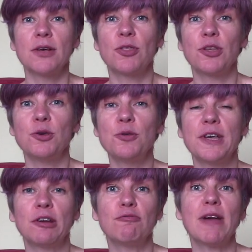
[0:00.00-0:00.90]
that you
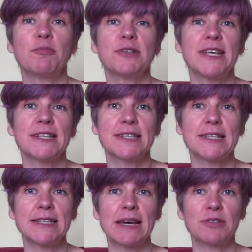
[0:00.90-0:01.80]
think represents the
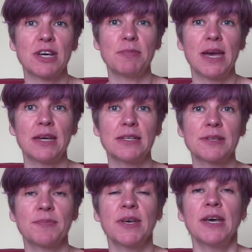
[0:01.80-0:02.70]
sound I made.
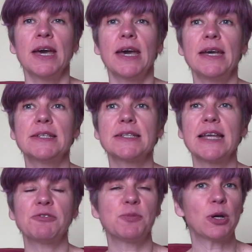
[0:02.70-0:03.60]
It doesn't
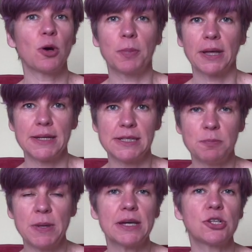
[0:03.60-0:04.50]
have to be a
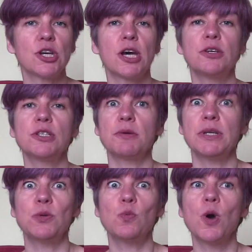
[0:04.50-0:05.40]
complicated picture, you don't
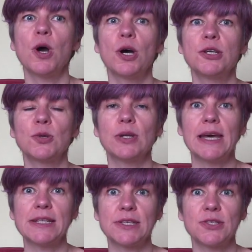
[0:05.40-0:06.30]
need words or
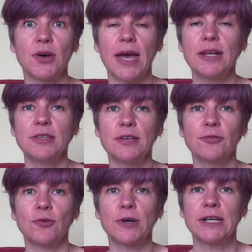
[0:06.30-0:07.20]
letters or anything
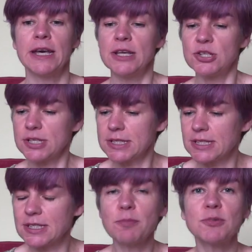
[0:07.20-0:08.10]
for it, just
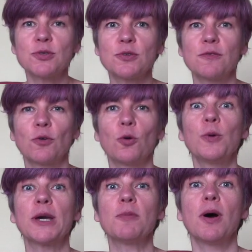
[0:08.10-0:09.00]
some sort of
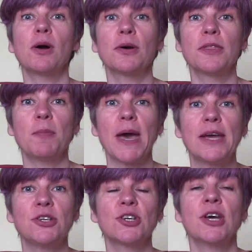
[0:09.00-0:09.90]
quick mark on the
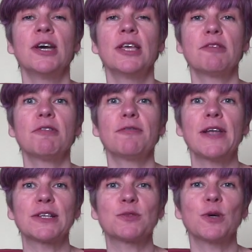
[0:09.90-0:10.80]
page that
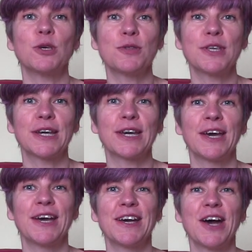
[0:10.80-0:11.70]
reflects what you think
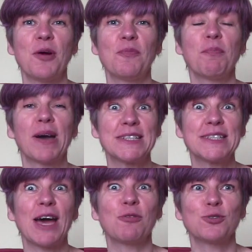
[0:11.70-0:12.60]
my
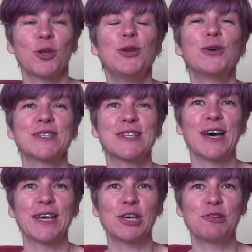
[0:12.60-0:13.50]
sound looks
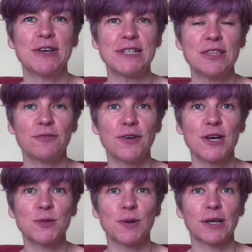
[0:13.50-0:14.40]
like. You ready? The
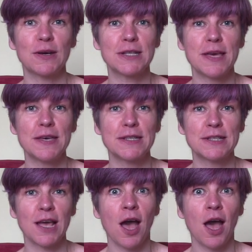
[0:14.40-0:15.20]
first one goes like this.